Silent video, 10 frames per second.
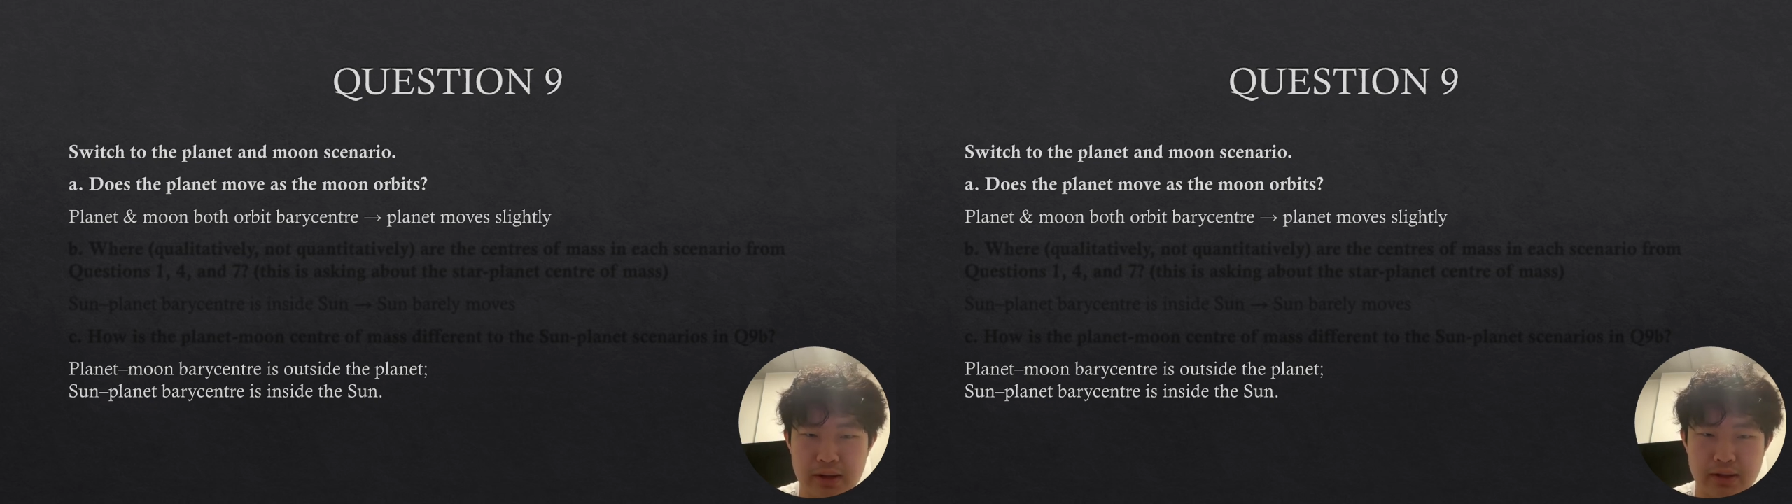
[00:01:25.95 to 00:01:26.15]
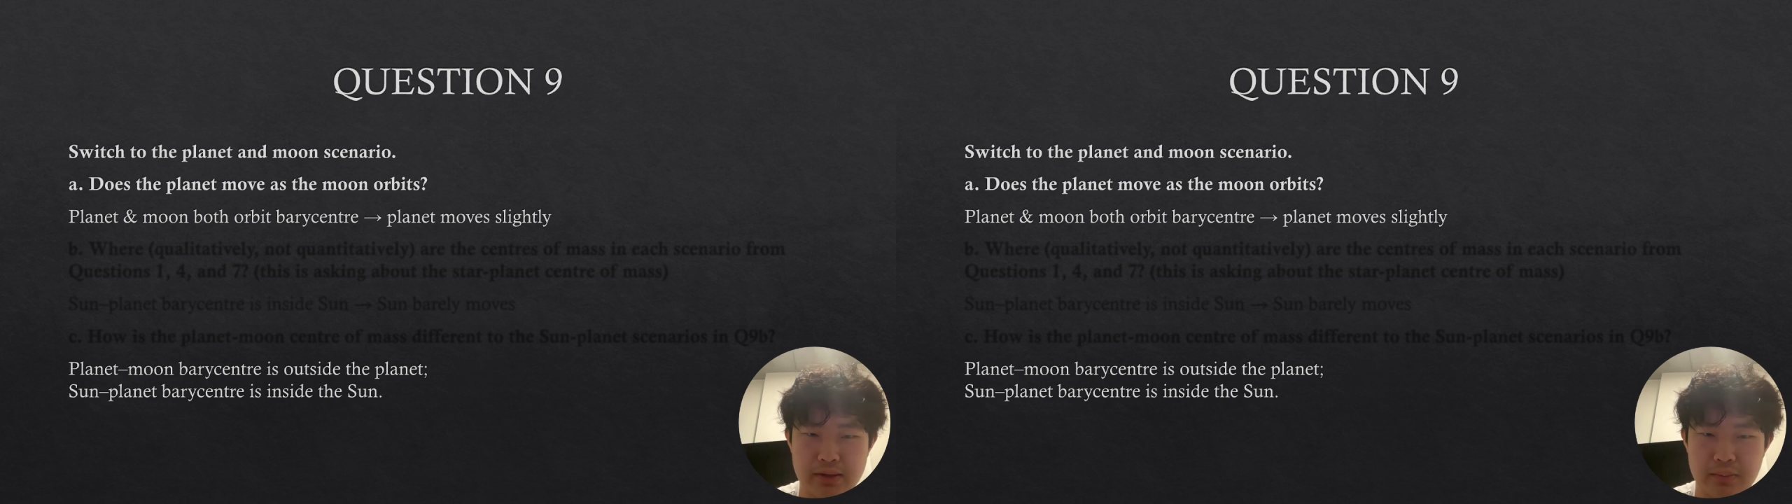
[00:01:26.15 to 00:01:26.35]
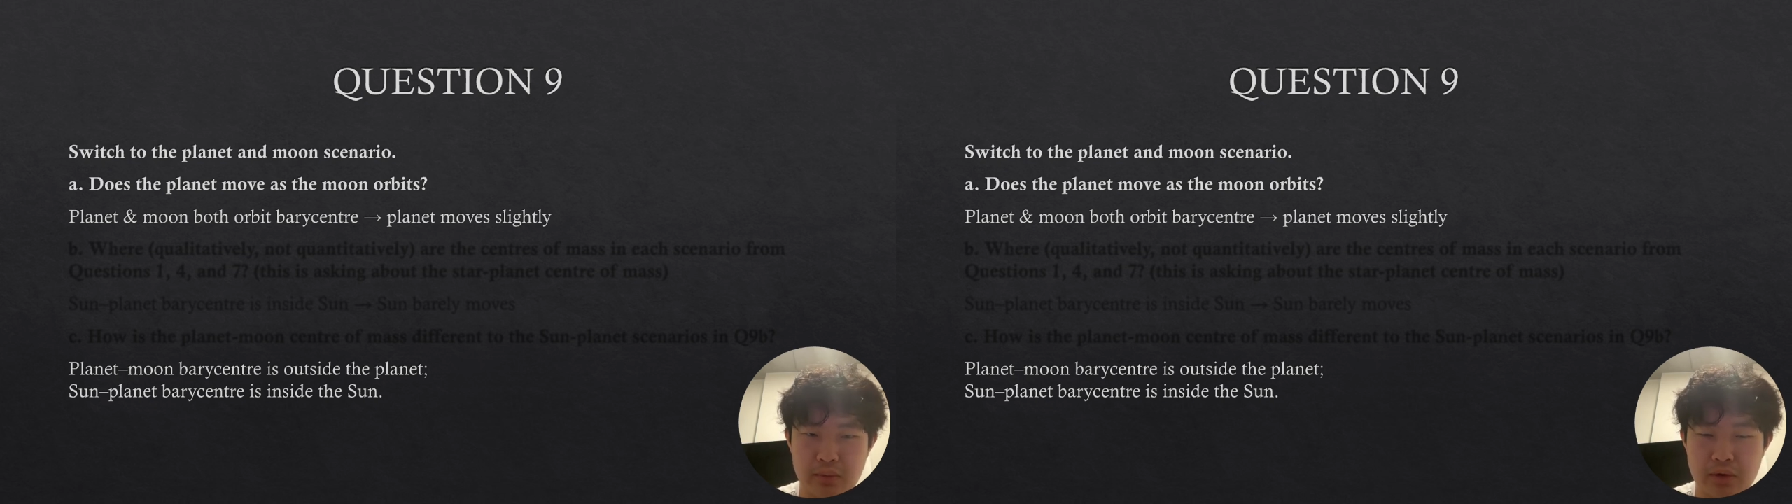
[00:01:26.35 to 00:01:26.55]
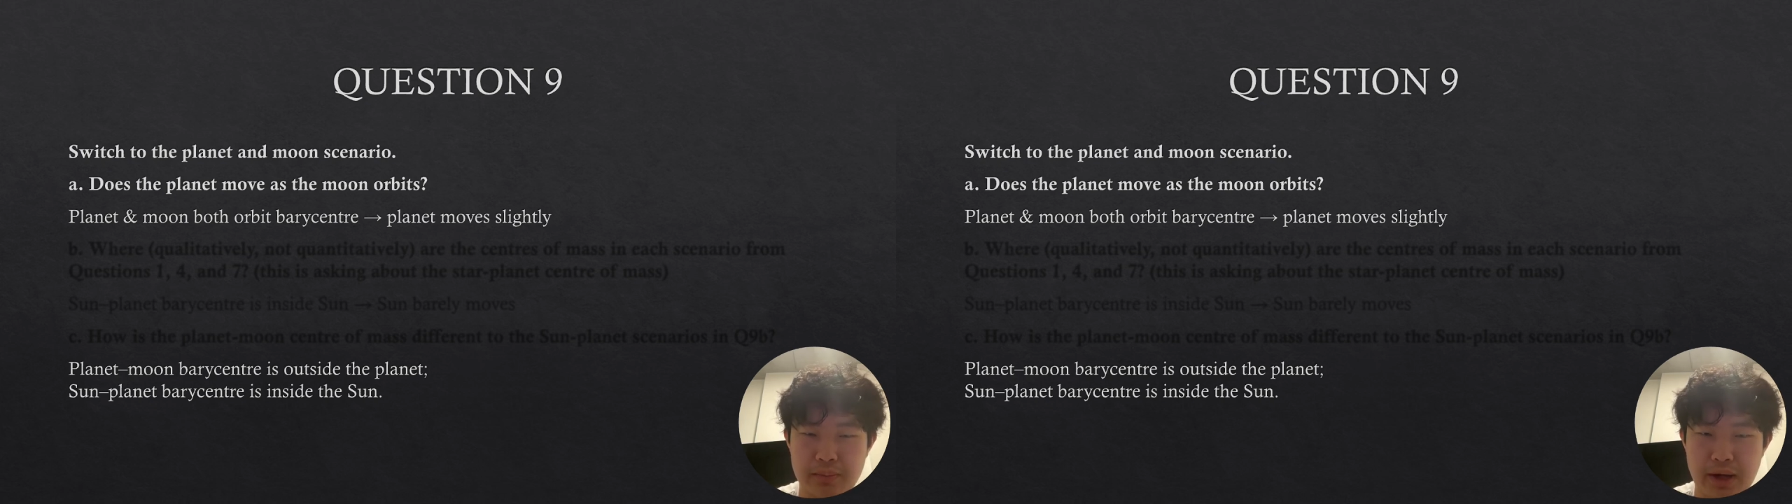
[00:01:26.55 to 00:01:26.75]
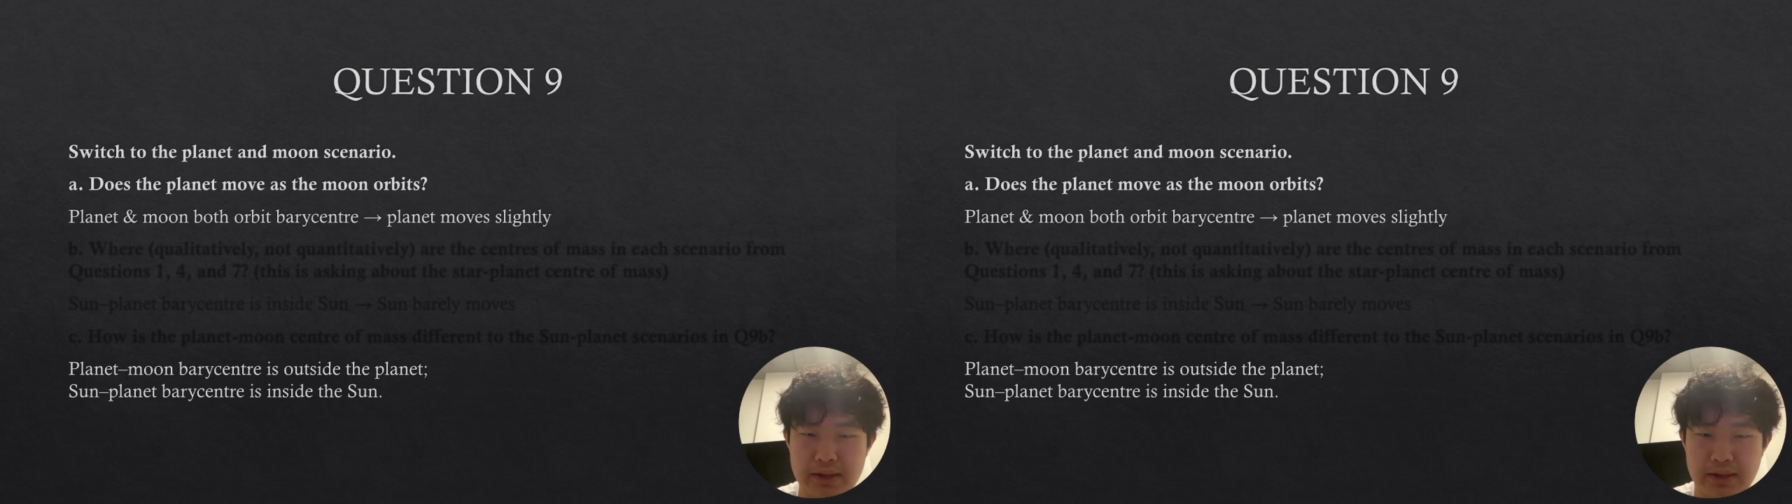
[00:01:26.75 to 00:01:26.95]
is more
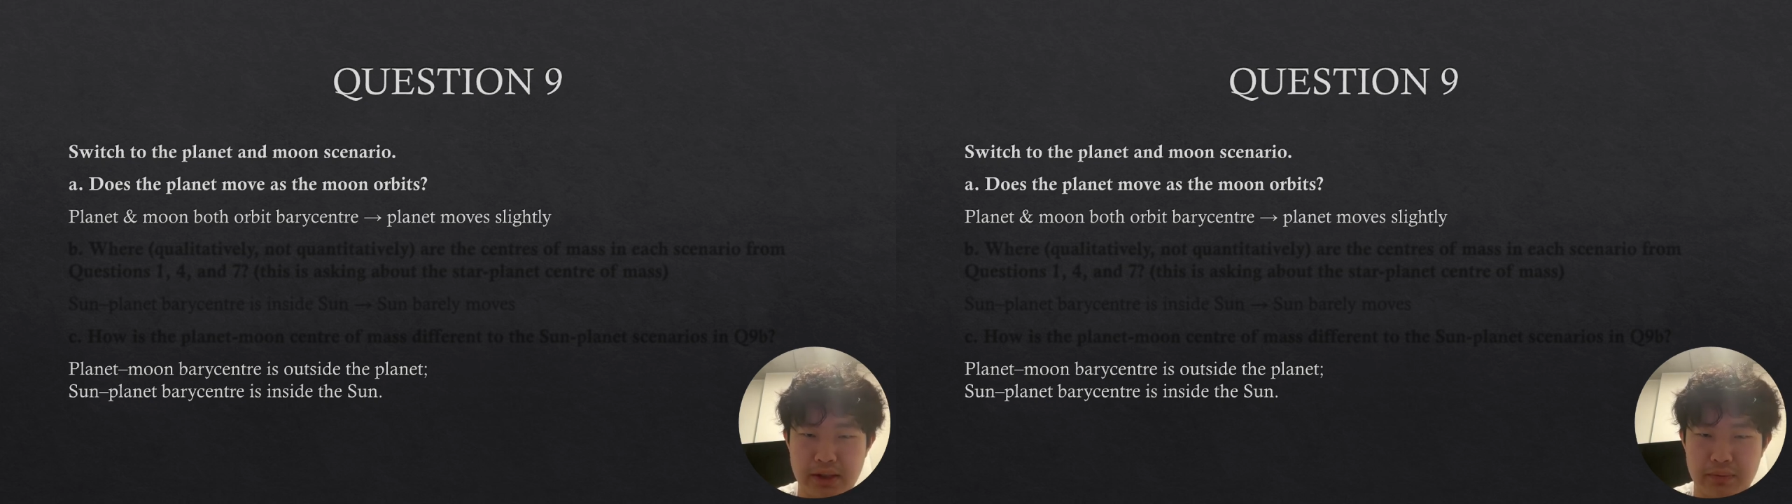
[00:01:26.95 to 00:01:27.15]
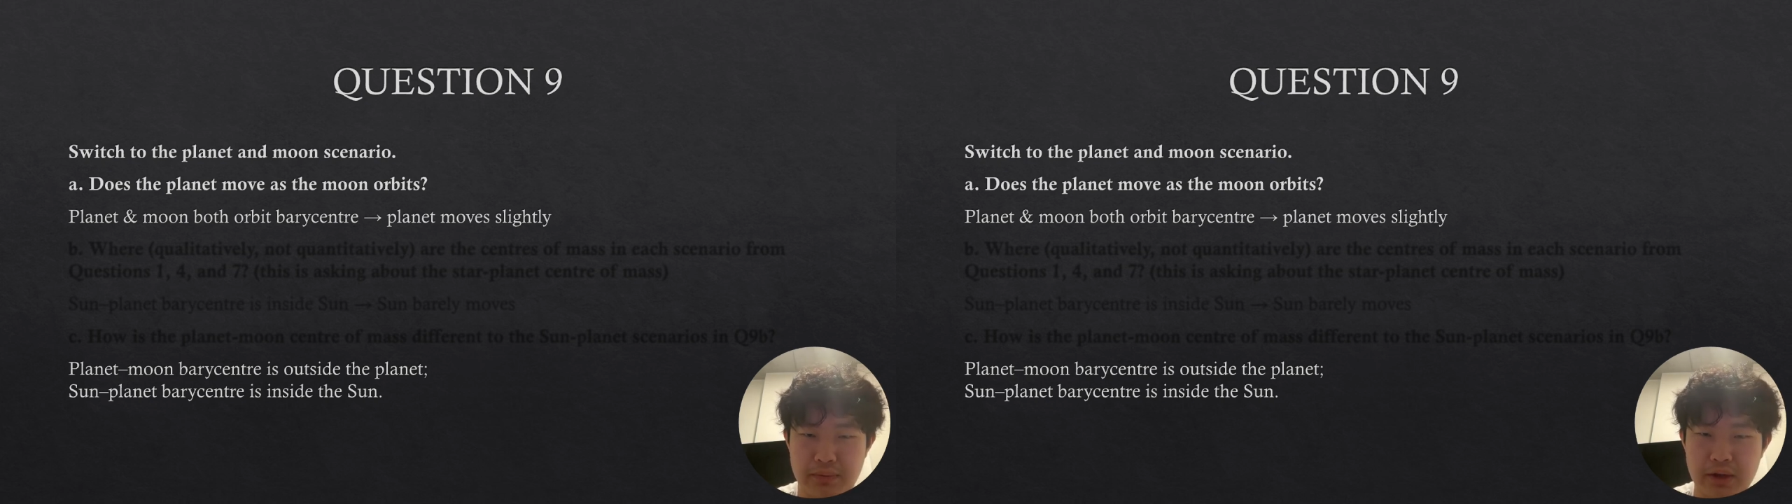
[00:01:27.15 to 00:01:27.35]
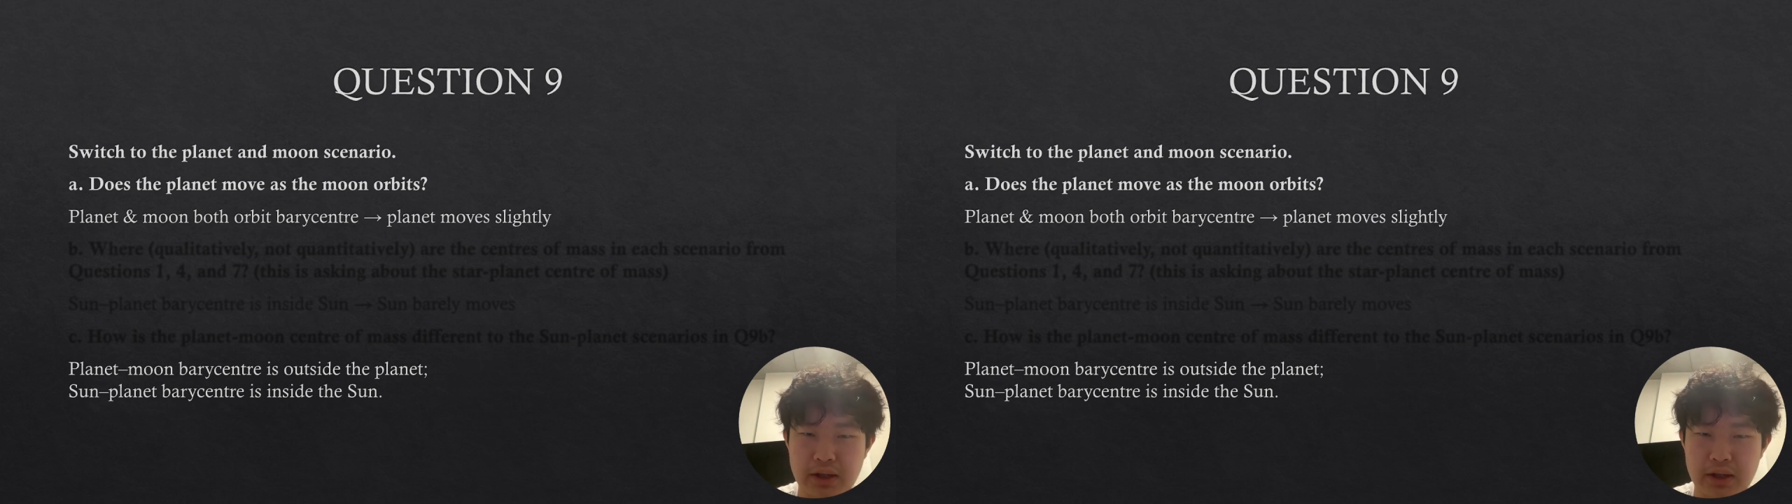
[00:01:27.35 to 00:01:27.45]
massive,